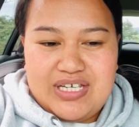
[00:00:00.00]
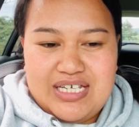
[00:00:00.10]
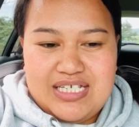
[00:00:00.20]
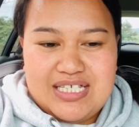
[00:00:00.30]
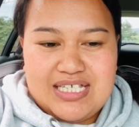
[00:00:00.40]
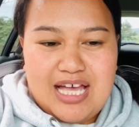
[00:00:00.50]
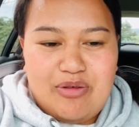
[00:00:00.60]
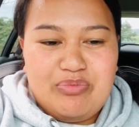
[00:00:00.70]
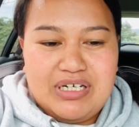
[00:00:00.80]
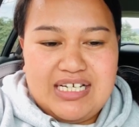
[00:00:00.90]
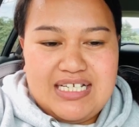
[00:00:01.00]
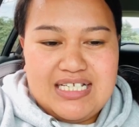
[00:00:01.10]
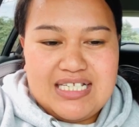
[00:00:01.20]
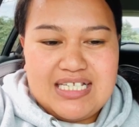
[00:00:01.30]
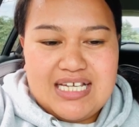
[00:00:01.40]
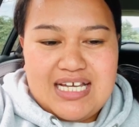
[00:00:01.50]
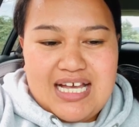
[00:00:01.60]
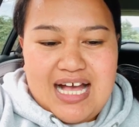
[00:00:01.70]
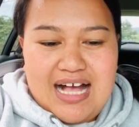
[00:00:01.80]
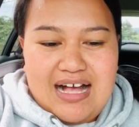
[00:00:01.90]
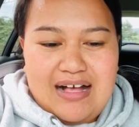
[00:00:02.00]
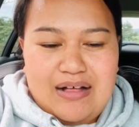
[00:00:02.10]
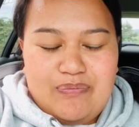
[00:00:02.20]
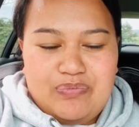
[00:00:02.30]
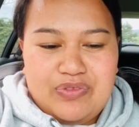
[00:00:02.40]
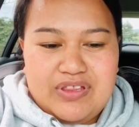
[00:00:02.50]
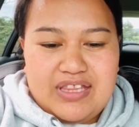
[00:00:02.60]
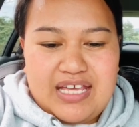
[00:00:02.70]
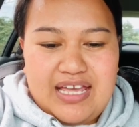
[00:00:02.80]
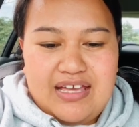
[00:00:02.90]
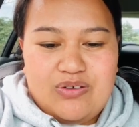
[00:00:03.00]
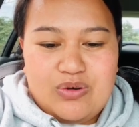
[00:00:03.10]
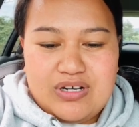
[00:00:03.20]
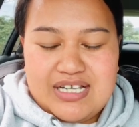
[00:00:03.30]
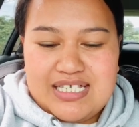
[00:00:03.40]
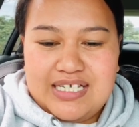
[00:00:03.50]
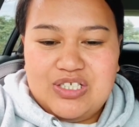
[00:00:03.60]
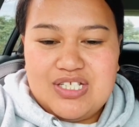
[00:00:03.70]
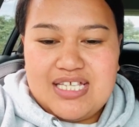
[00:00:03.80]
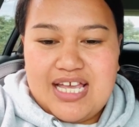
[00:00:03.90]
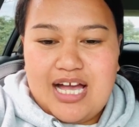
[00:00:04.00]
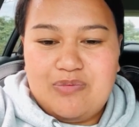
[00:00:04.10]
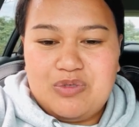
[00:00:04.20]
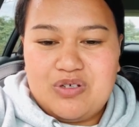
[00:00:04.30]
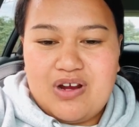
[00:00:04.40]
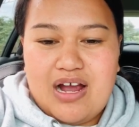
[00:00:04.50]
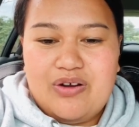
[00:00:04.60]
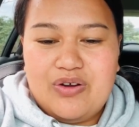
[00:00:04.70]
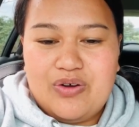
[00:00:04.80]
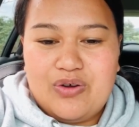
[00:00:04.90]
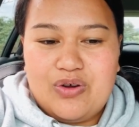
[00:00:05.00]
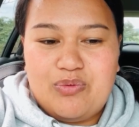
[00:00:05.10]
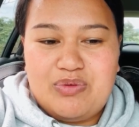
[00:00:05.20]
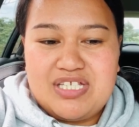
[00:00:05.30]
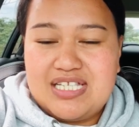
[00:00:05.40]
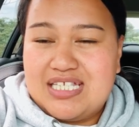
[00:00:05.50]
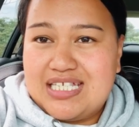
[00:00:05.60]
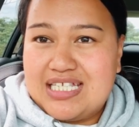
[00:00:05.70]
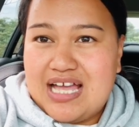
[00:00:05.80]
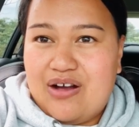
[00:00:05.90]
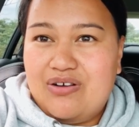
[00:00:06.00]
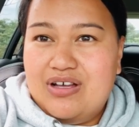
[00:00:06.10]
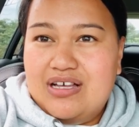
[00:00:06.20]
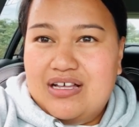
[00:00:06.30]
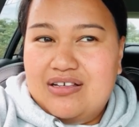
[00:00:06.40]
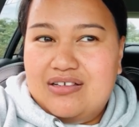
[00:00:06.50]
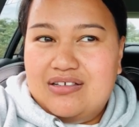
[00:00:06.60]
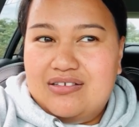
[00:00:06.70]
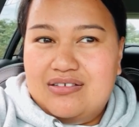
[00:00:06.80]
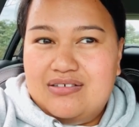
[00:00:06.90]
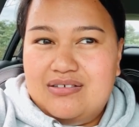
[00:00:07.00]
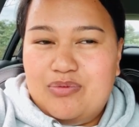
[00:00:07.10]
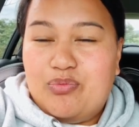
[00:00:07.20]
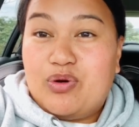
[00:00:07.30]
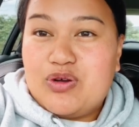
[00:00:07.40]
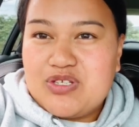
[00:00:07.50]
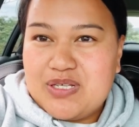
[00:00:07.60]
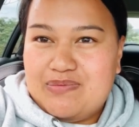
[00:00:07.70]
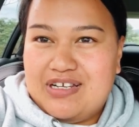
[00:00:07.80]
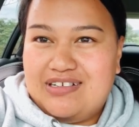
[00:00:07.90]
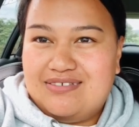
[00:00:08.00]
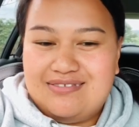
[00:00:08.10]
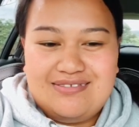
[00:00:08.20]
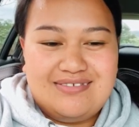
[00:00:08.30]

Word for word: these companies, um, the organizations that helped her out, her business is now blossoming